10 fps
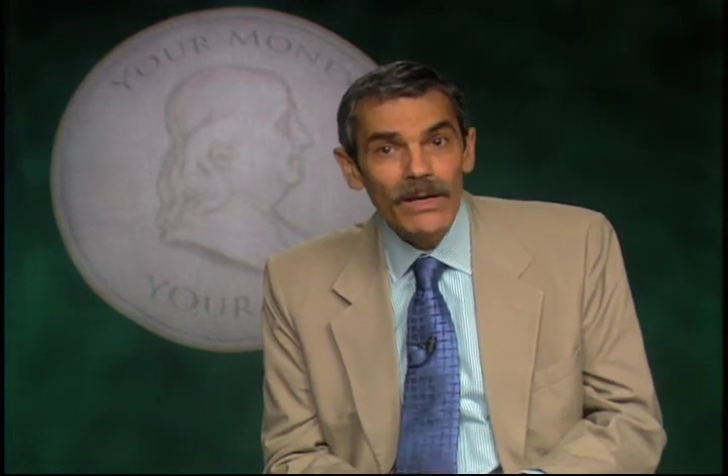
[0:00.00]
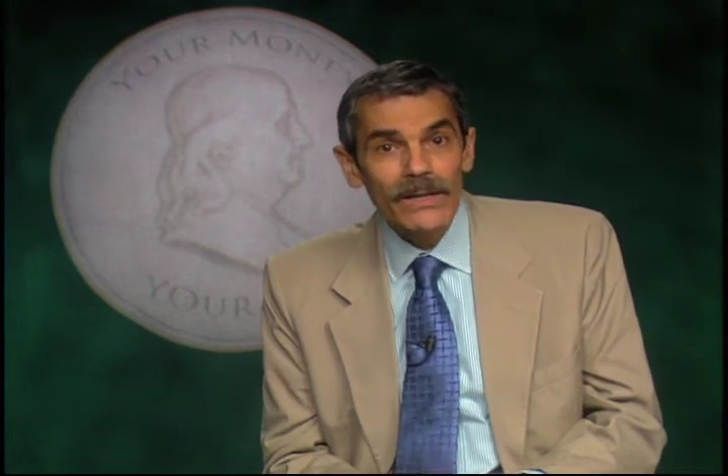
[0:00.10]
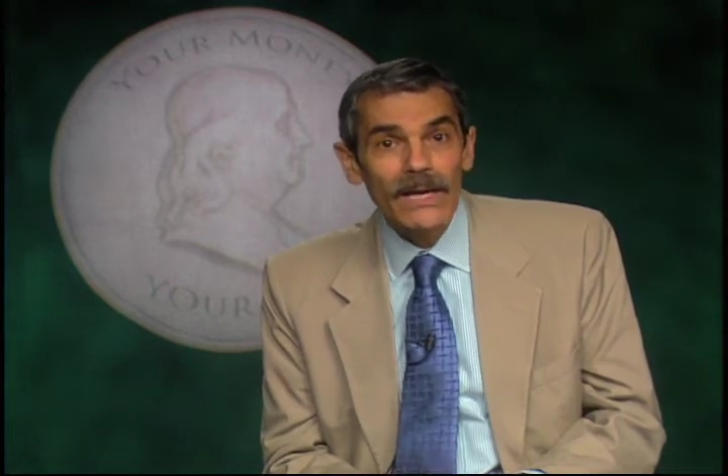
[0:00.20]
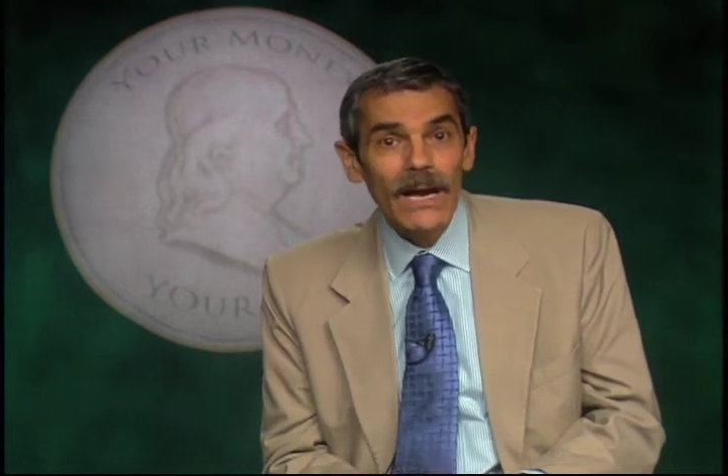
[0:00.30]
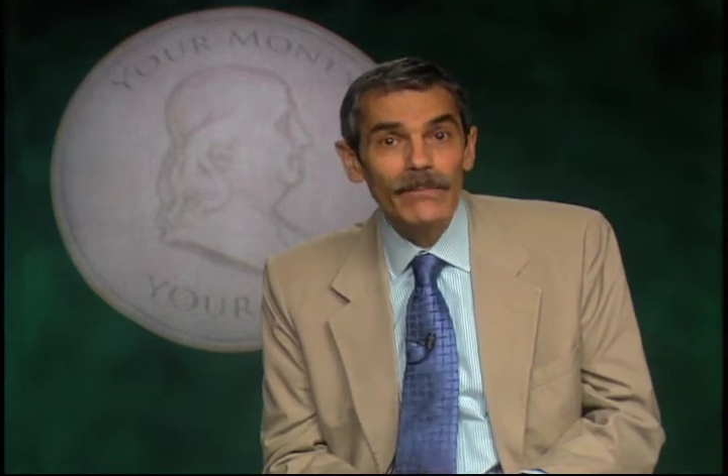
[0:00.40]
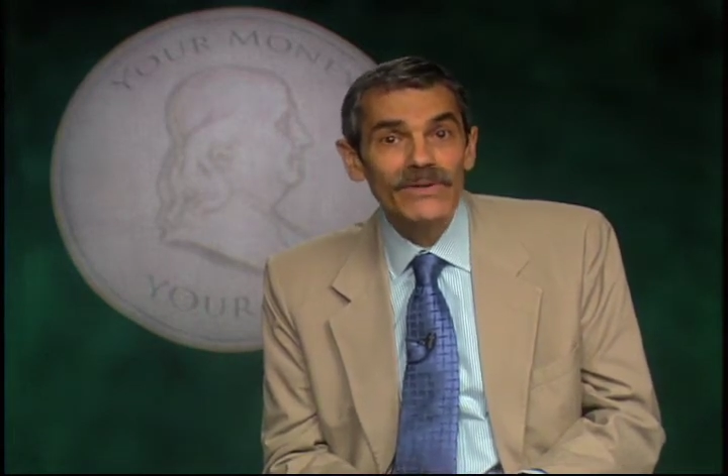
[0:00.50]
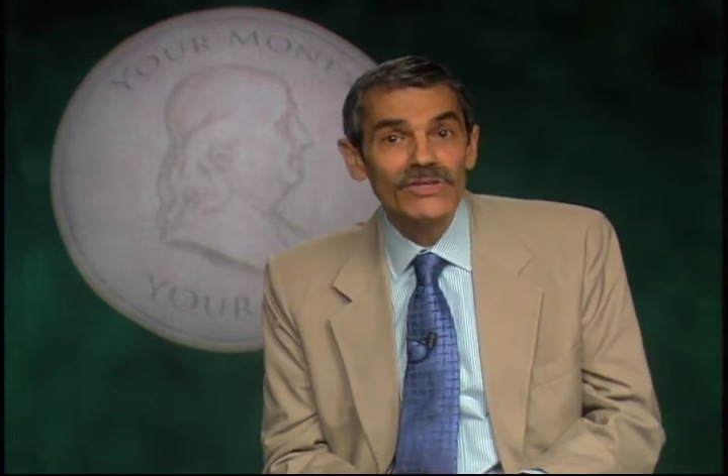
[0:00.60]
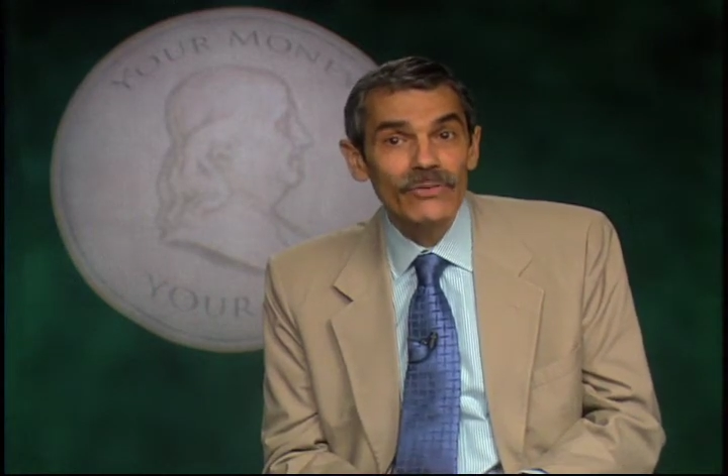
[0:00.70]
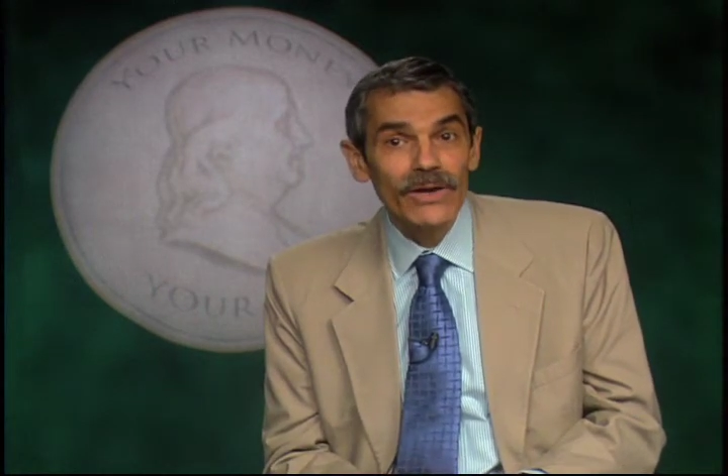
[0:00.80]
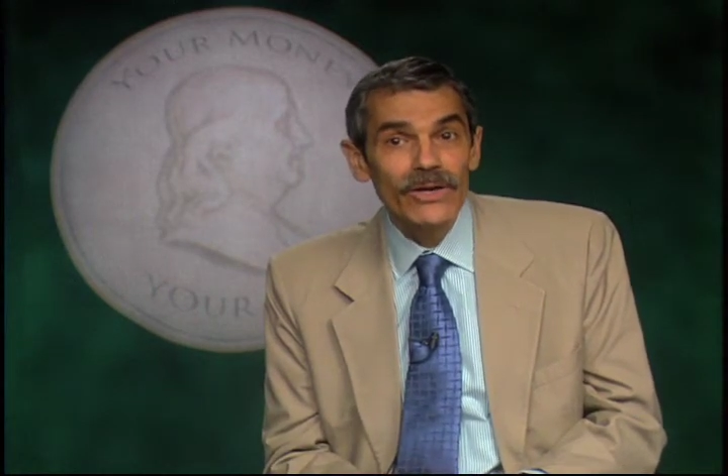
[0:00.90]
the company's
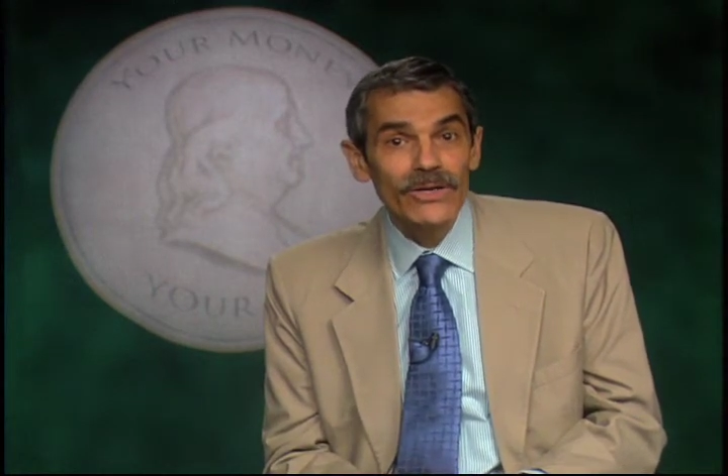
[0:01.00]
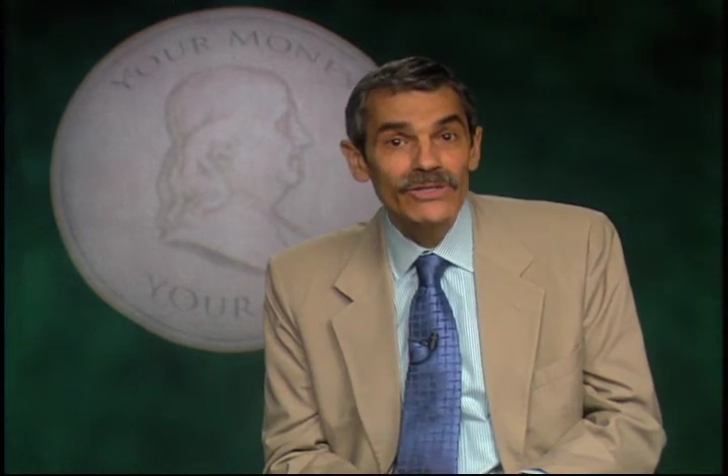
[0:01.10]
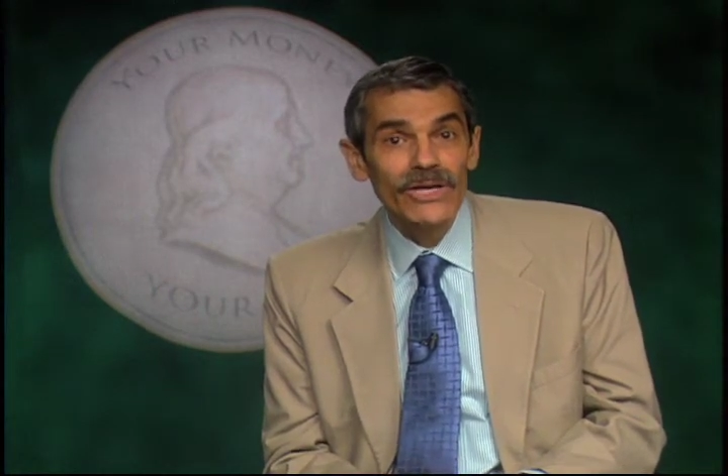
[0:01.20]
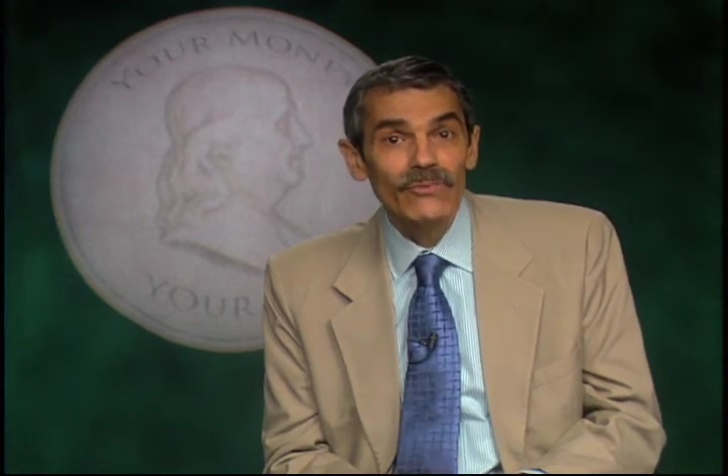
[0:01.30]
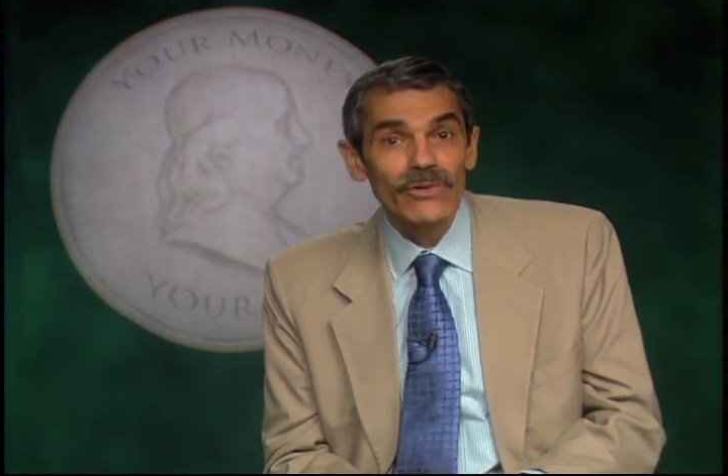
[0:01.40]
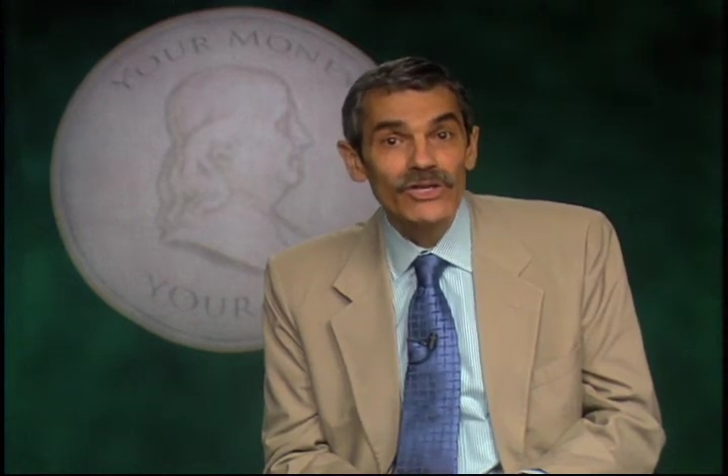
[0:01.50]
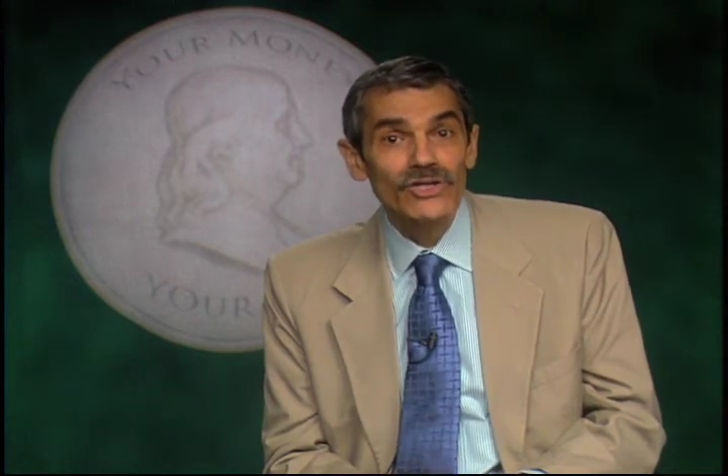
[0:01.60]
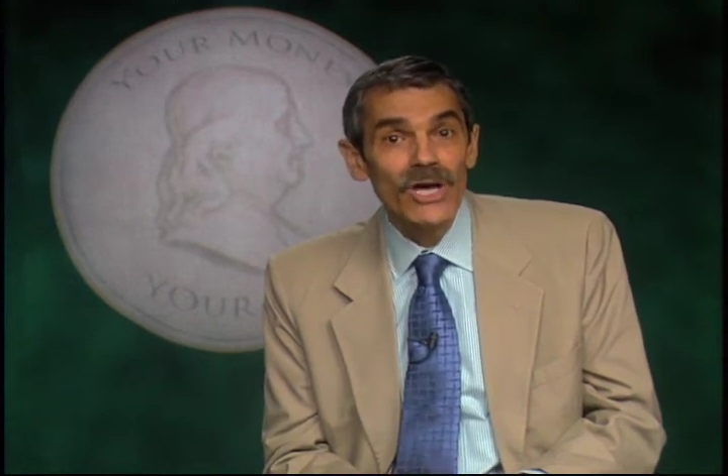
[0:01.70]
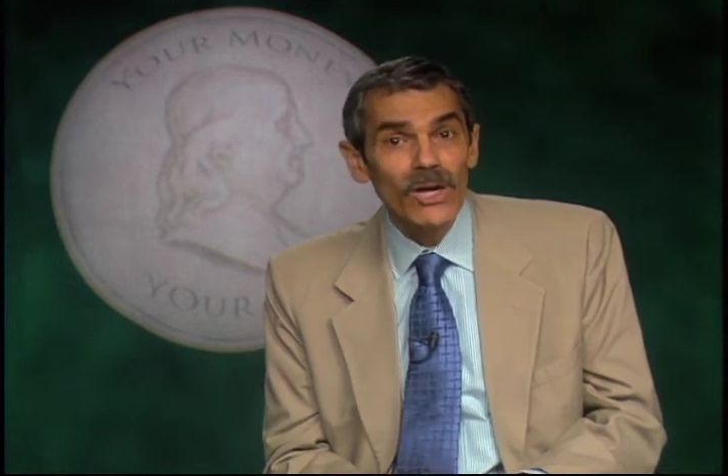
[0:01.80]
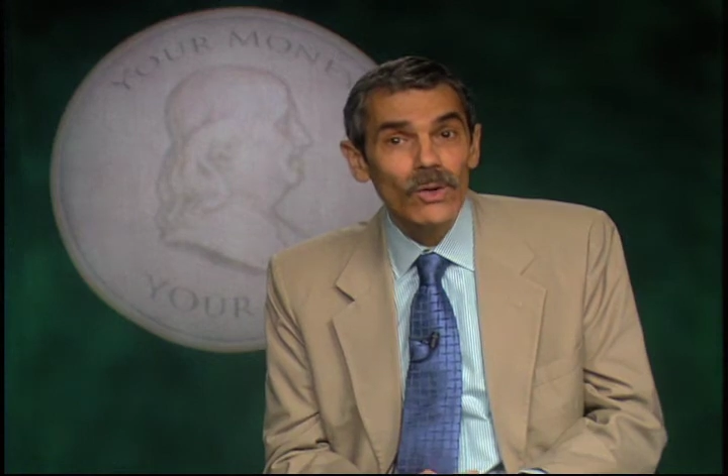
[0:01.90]
creditors can reach
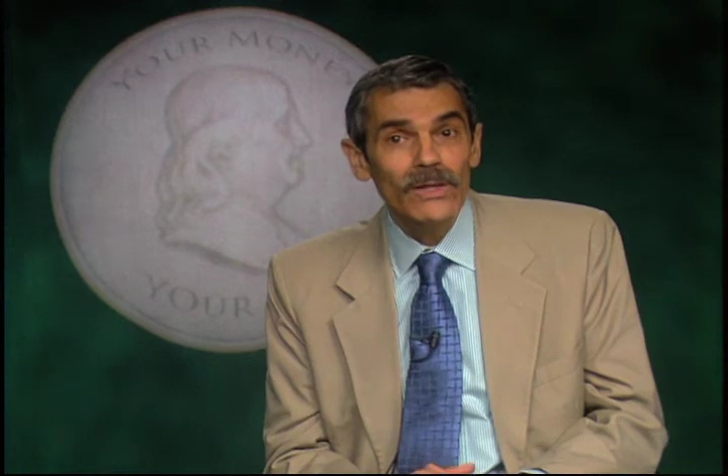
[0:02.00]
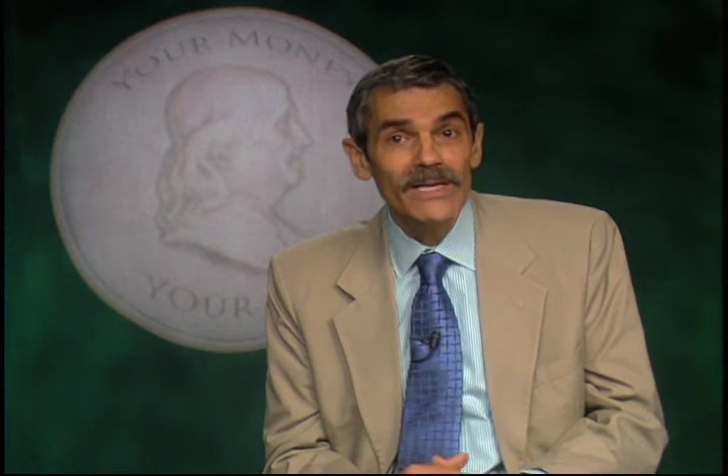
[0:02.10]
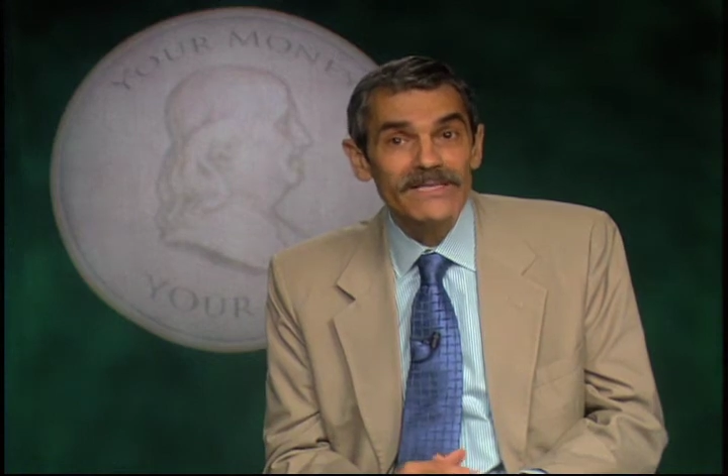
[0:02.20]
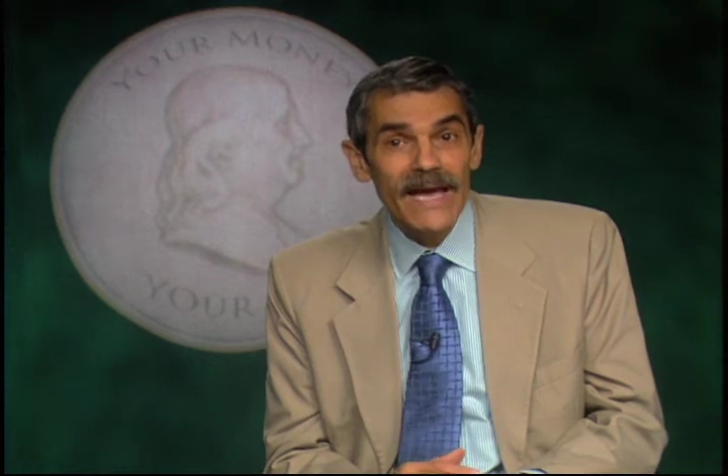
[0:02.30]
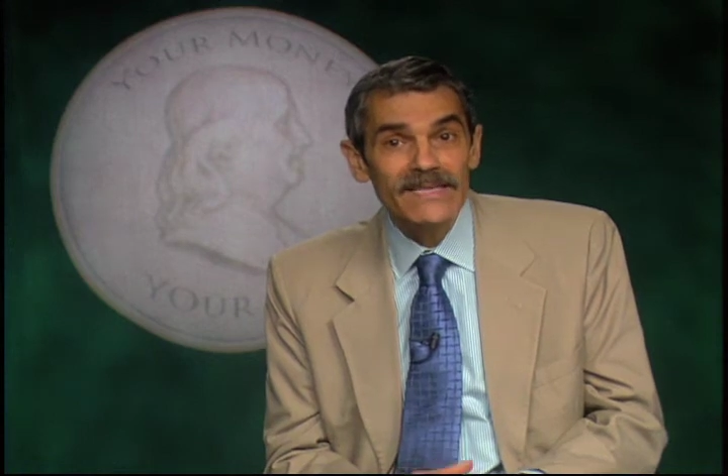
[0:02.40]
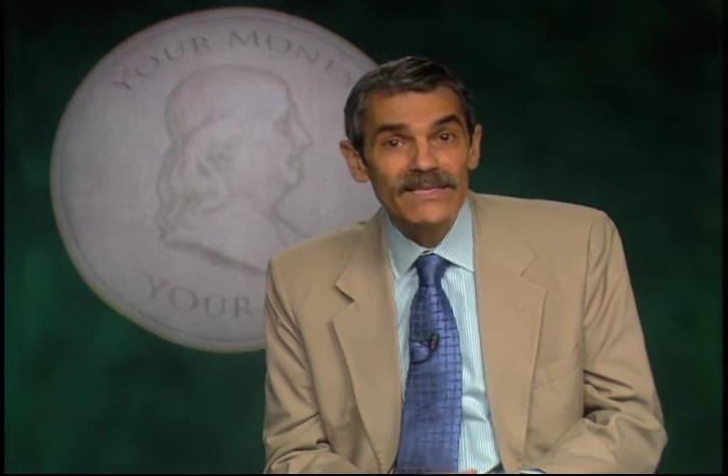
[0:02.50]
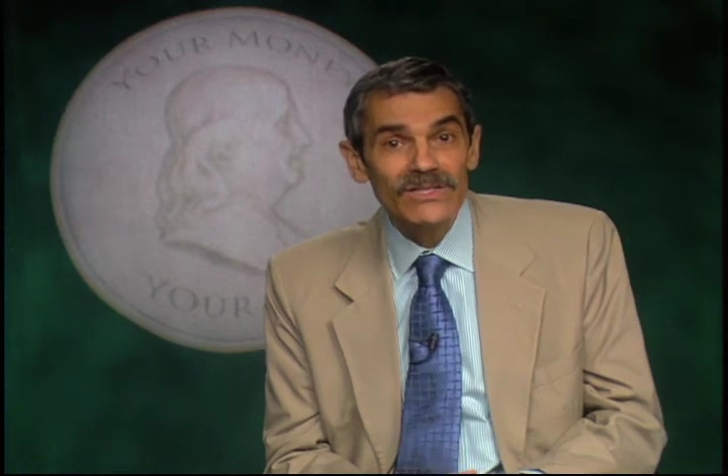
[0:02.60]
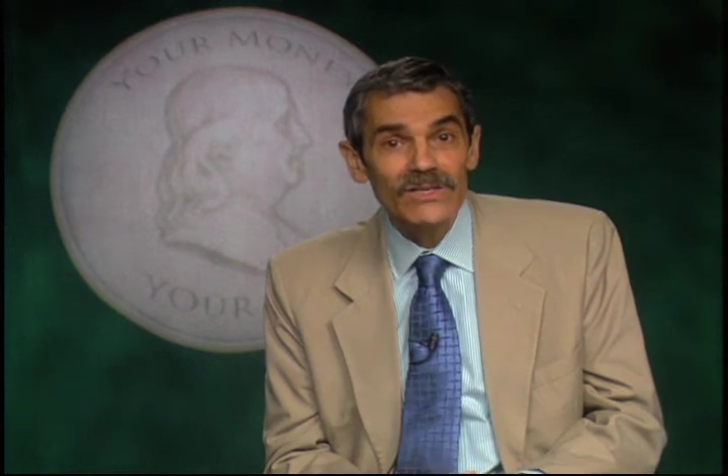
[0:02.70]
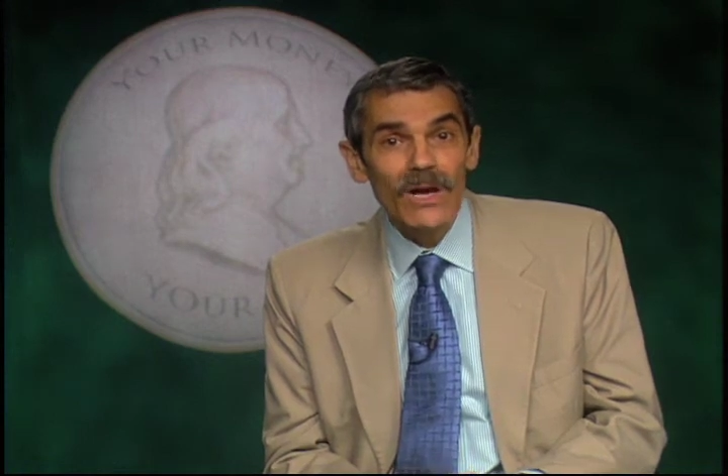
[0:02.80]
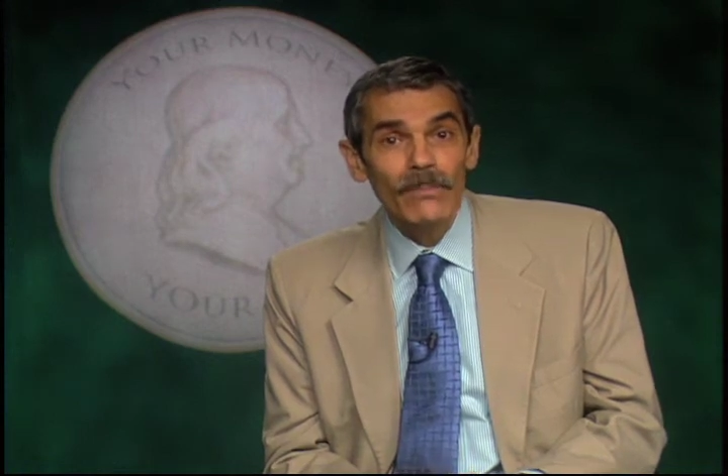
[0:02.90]
not only its assets,